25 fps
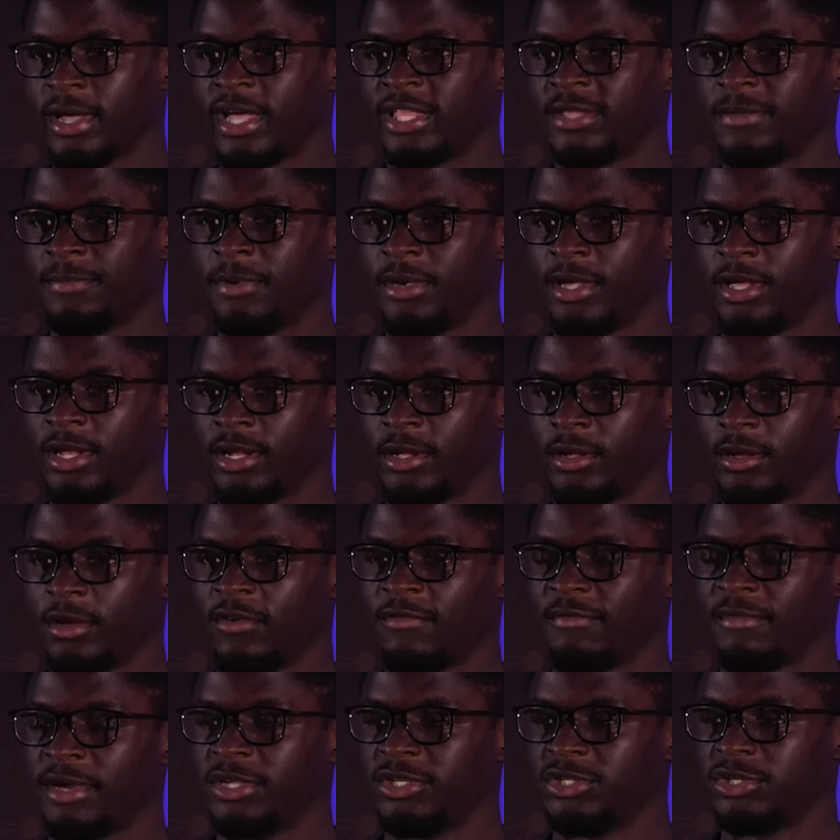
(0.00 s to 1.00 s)
at the beginning of
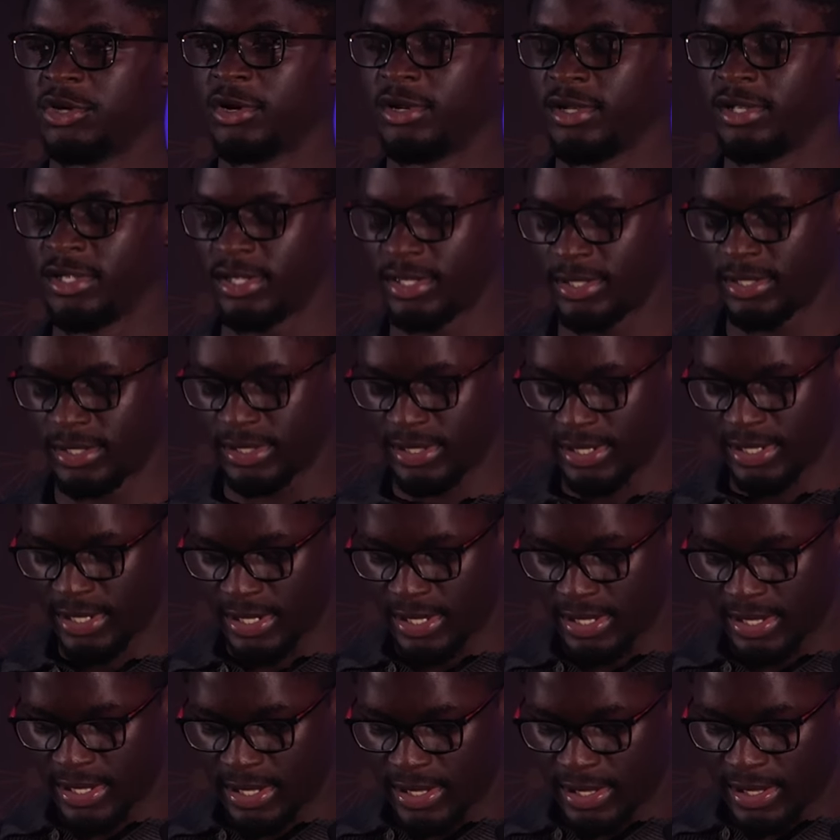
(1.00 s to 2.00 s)
my journey,
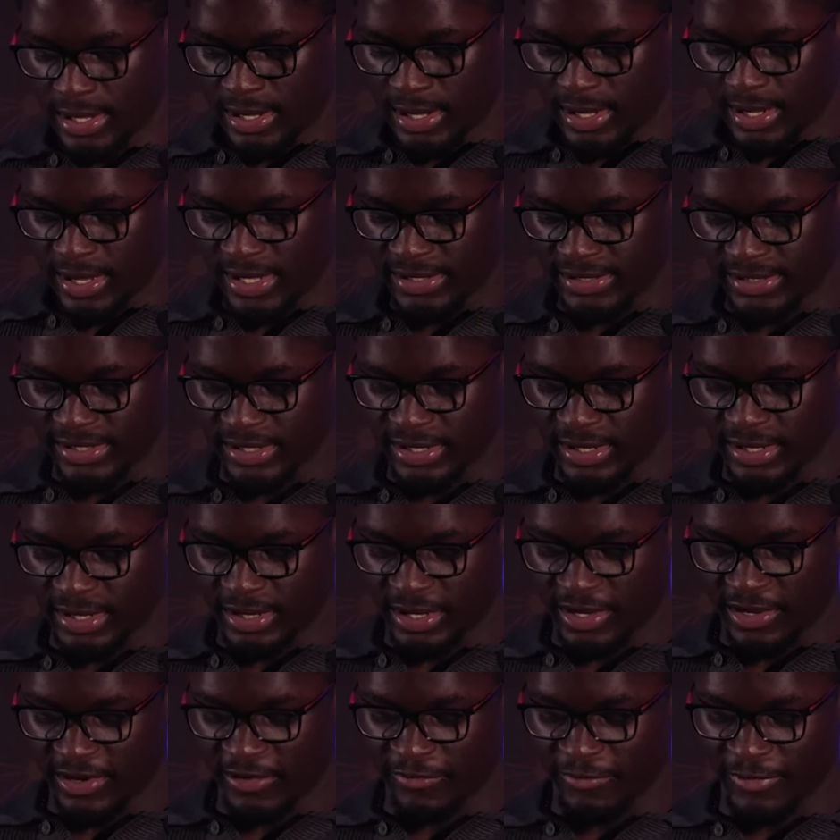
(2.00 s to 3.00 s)

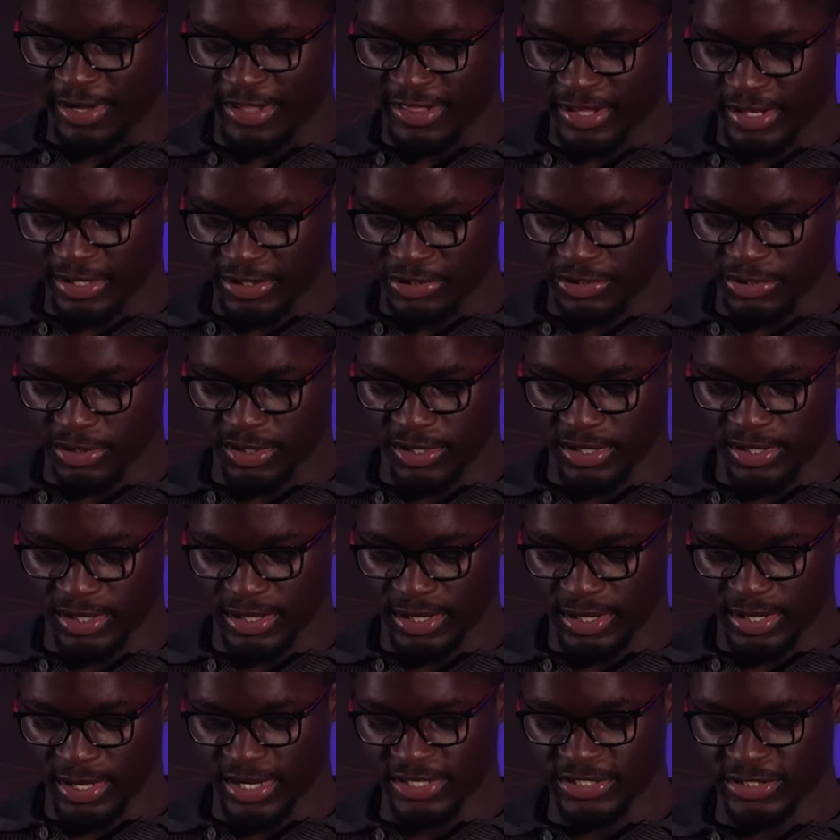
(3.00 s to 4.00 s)
of my athletic journey
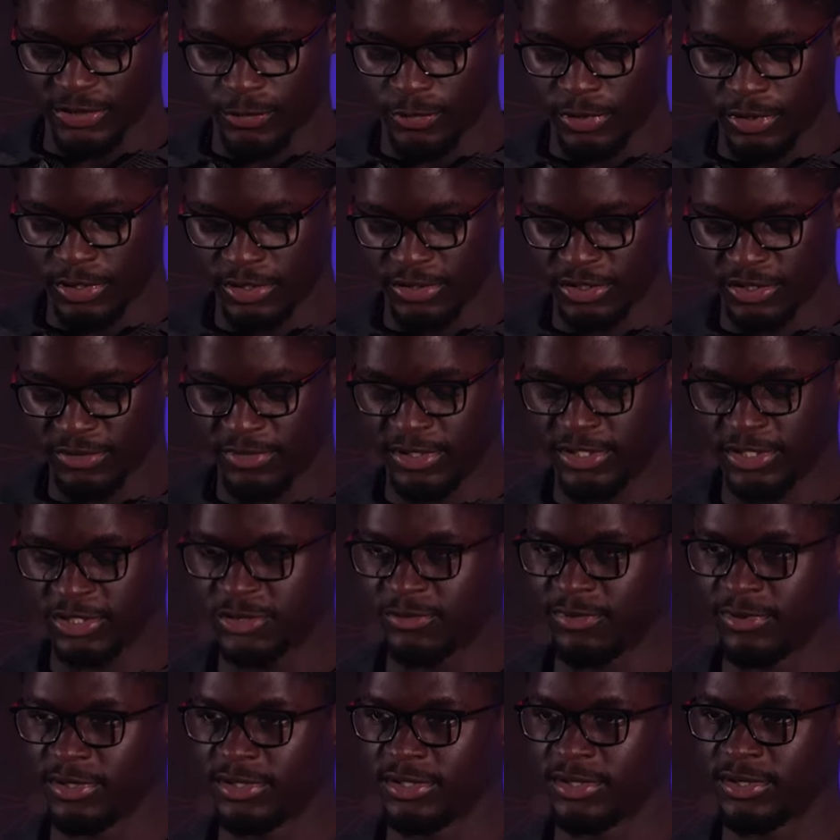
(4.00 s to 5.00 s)
as a 100-meter
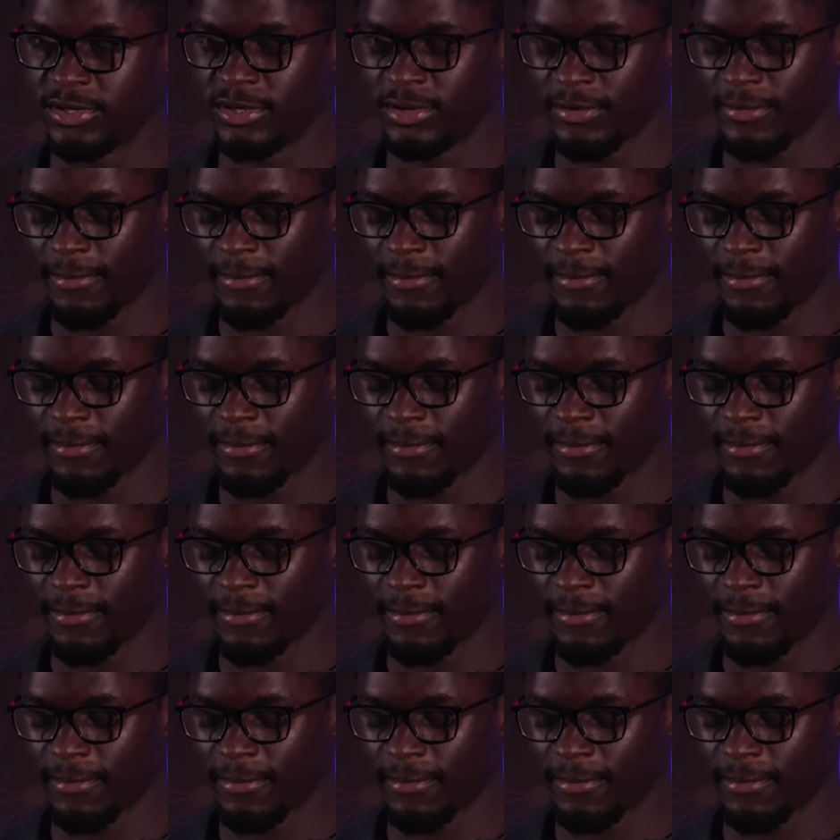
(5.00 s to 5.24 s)
sprinter.